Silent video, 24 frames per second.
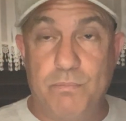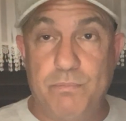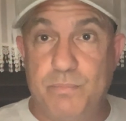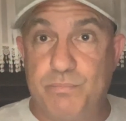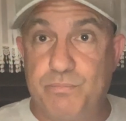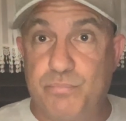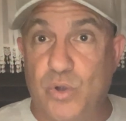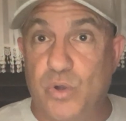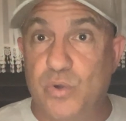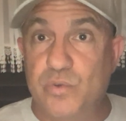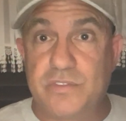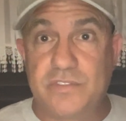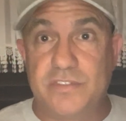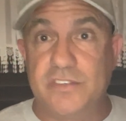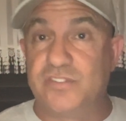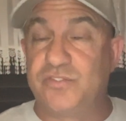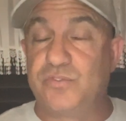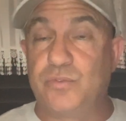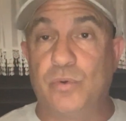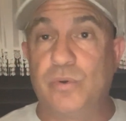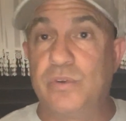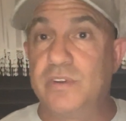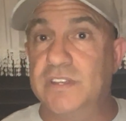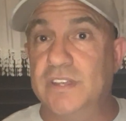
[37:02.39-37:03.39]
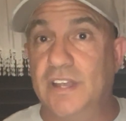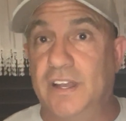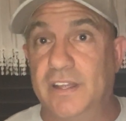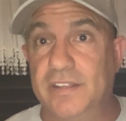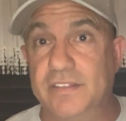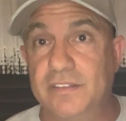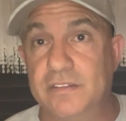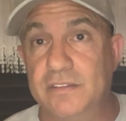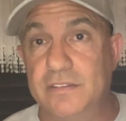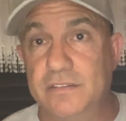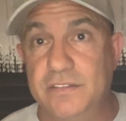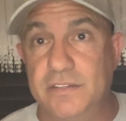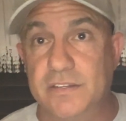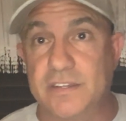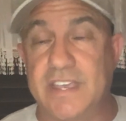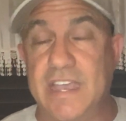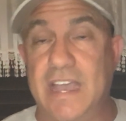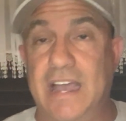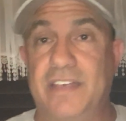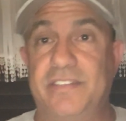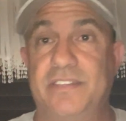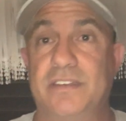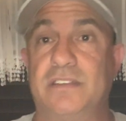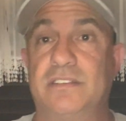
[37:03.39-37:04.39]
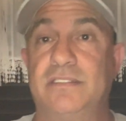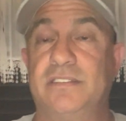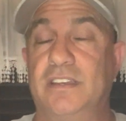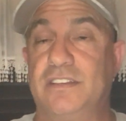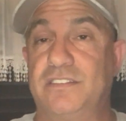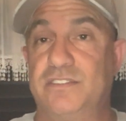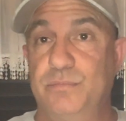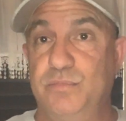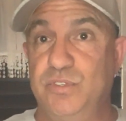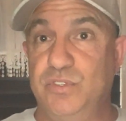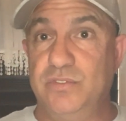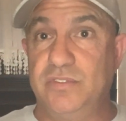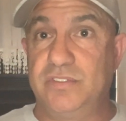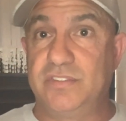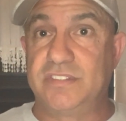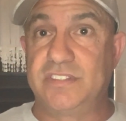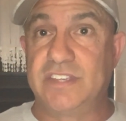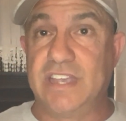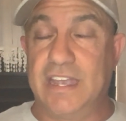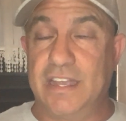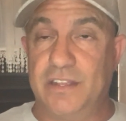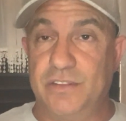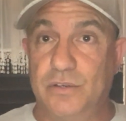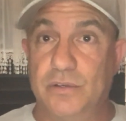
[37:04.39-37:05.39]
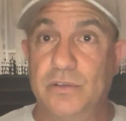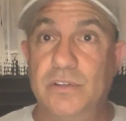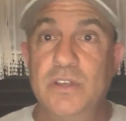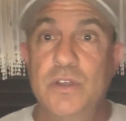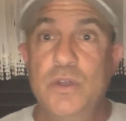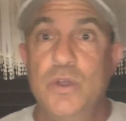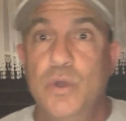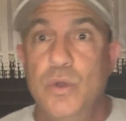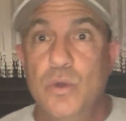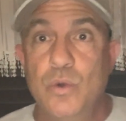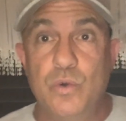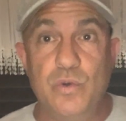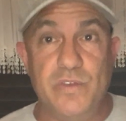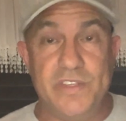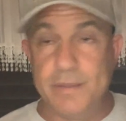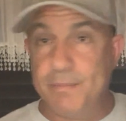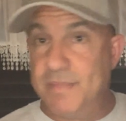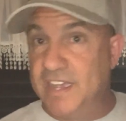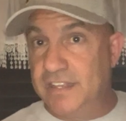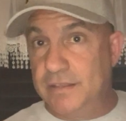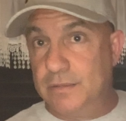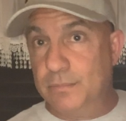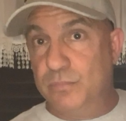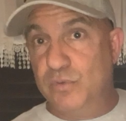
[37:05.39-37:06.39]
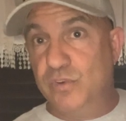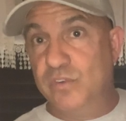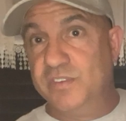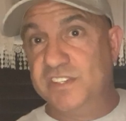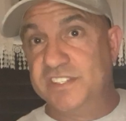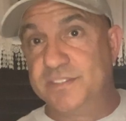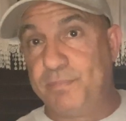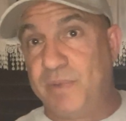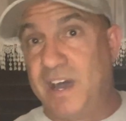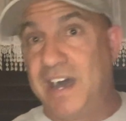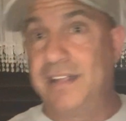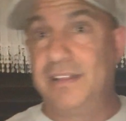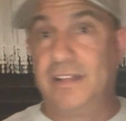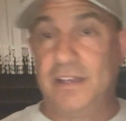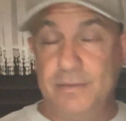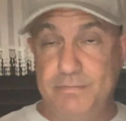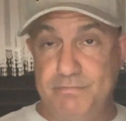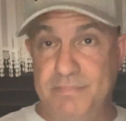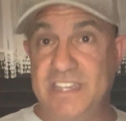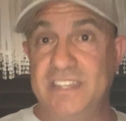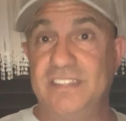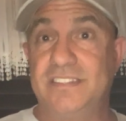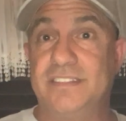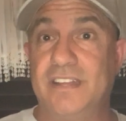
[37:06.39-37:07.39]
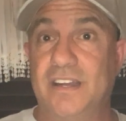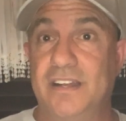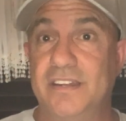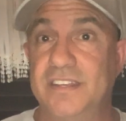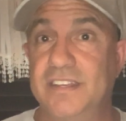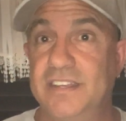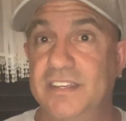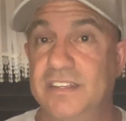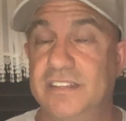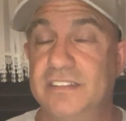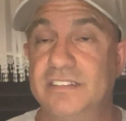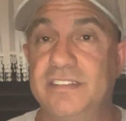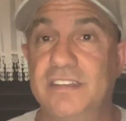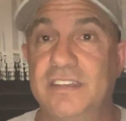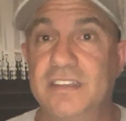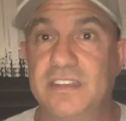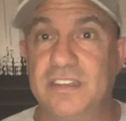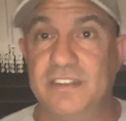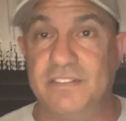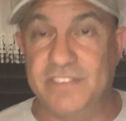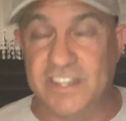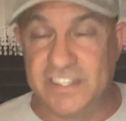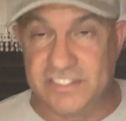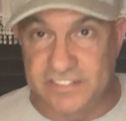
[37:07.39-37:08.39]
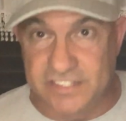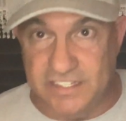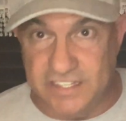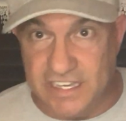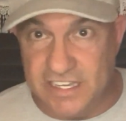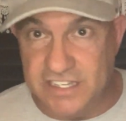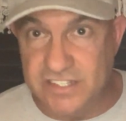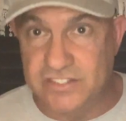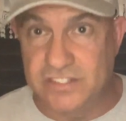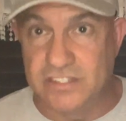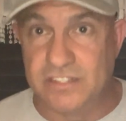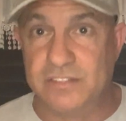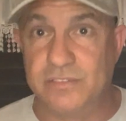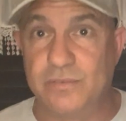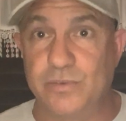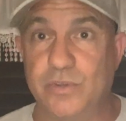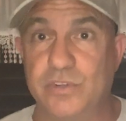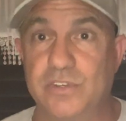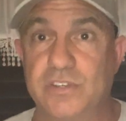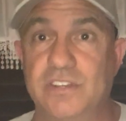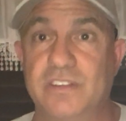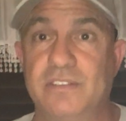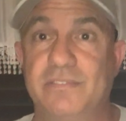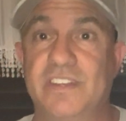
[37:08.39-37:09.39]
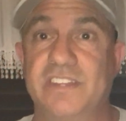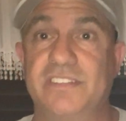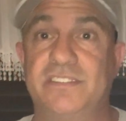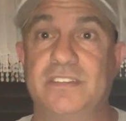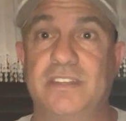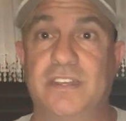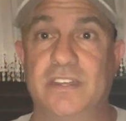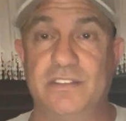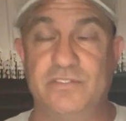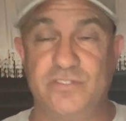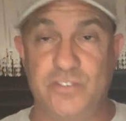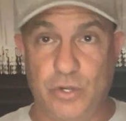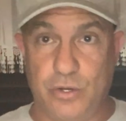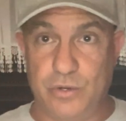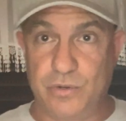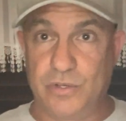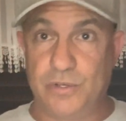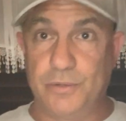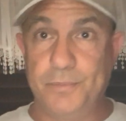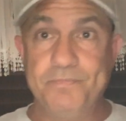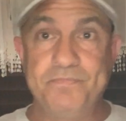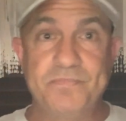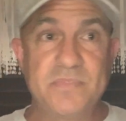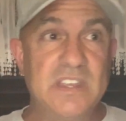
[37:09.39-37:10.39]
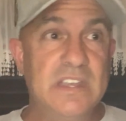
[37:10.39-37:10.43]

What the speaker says: broke the story on the Catholic sex abuse scandal, who they made the movie Spotlight based on his investigation. He's a very good investigative journal.